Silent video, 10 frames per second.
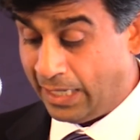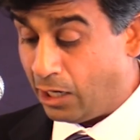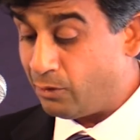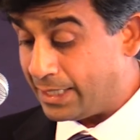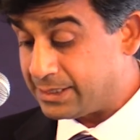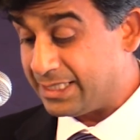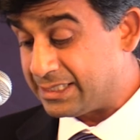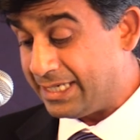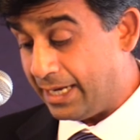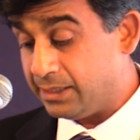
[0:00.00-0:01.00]
Now, as
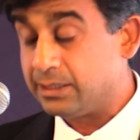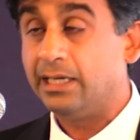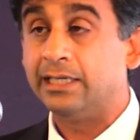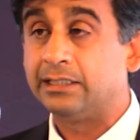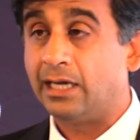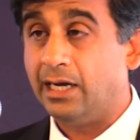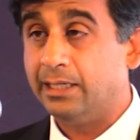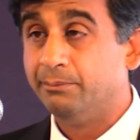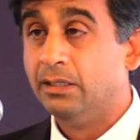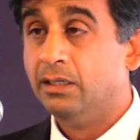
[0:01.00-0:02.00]
this date and
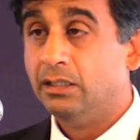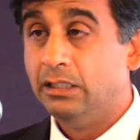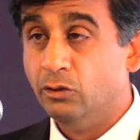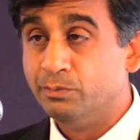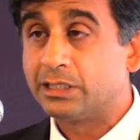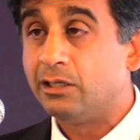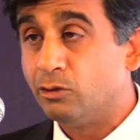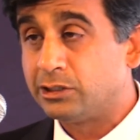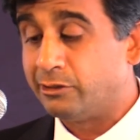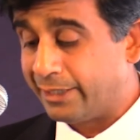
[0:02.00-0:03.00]
time looms
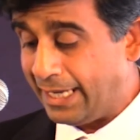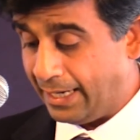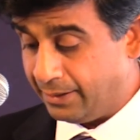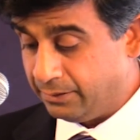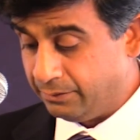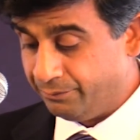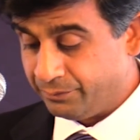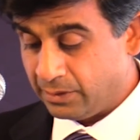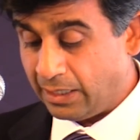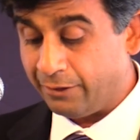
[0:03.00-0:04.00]
closer again,
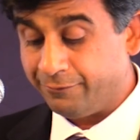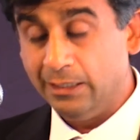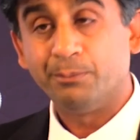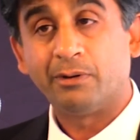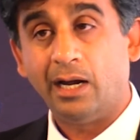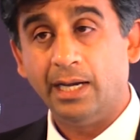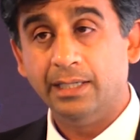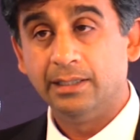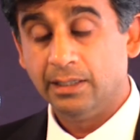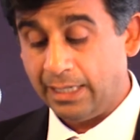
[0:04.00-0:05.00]
I feel
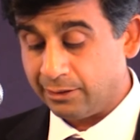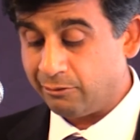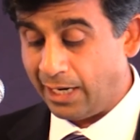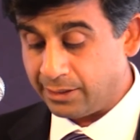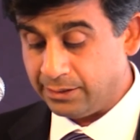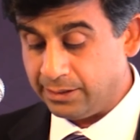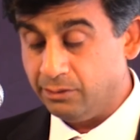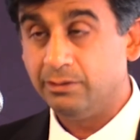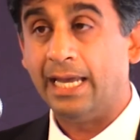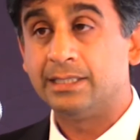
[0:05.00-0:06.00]
pride and
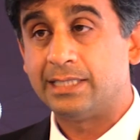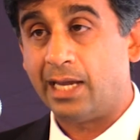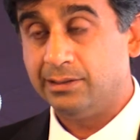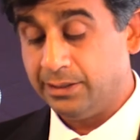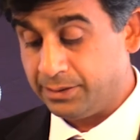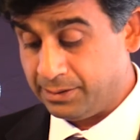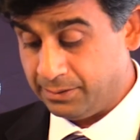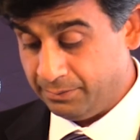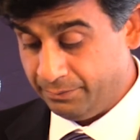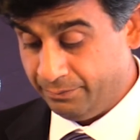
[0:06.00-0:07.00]
gratitude and
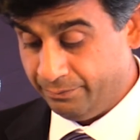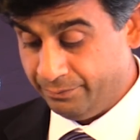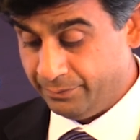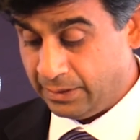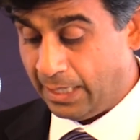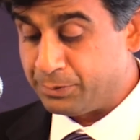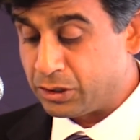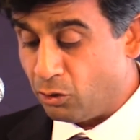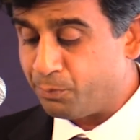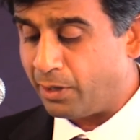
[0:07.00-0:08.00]
sadness.
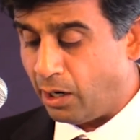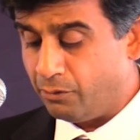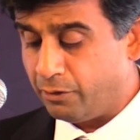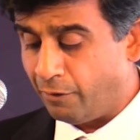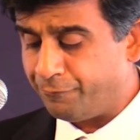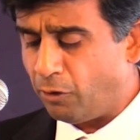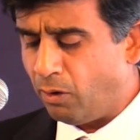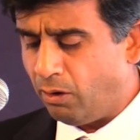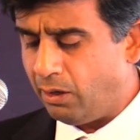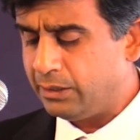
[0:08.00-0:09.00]
I'm so proud of
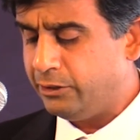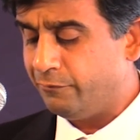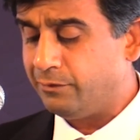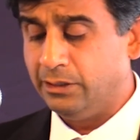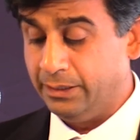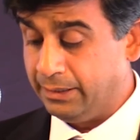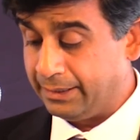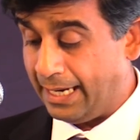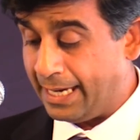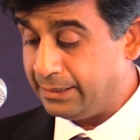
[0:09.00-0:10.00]
all you've
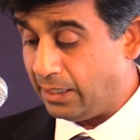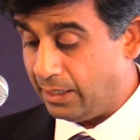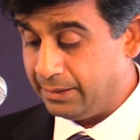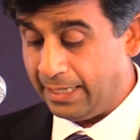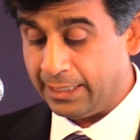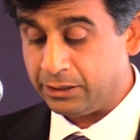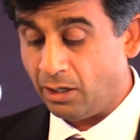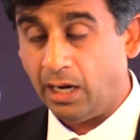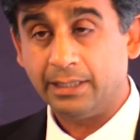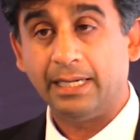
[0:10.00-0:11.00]
learned and done
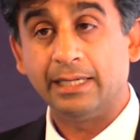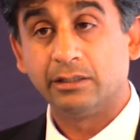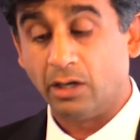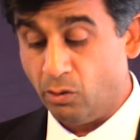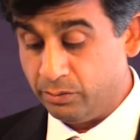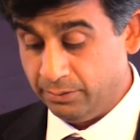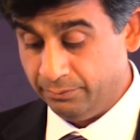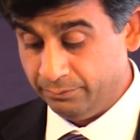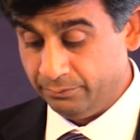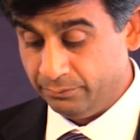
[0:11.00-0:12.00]
and taught and grown.